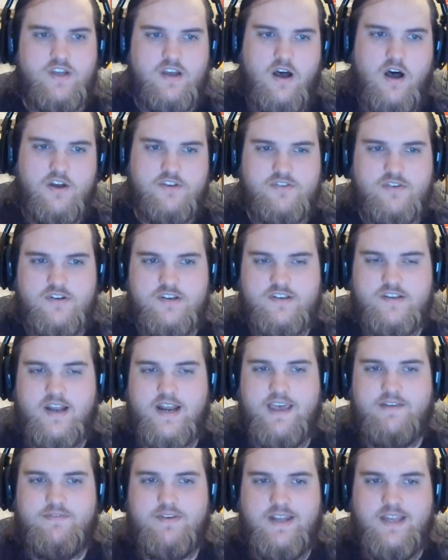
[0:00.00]
also does not
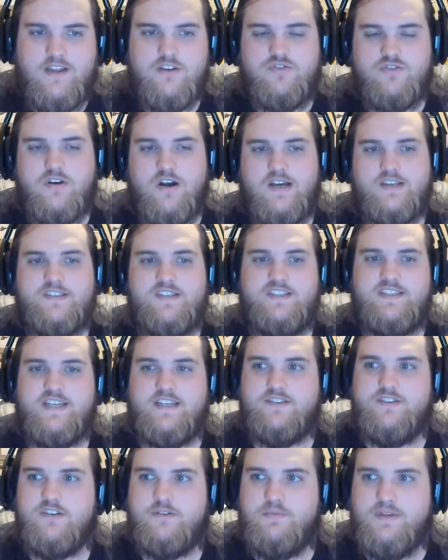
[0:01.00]
have any atrocities that
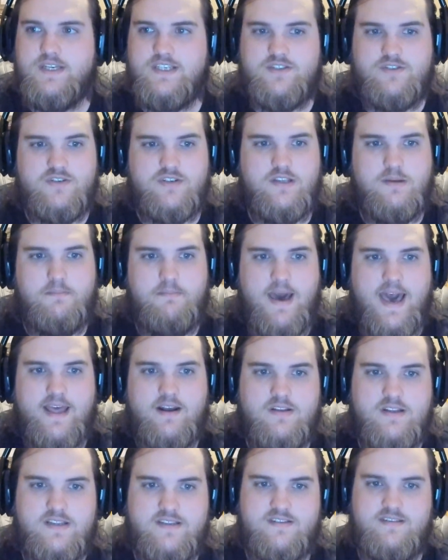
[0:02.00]
took place during the
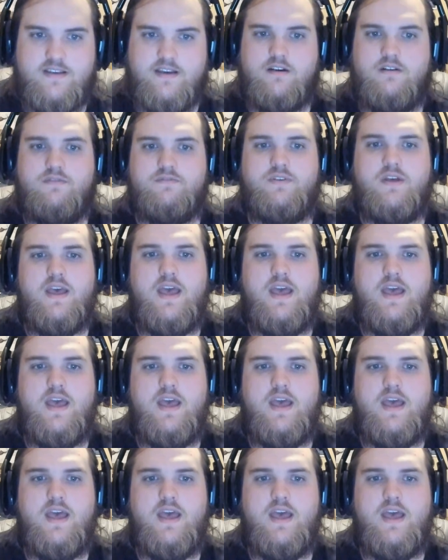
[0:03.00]
battle itself,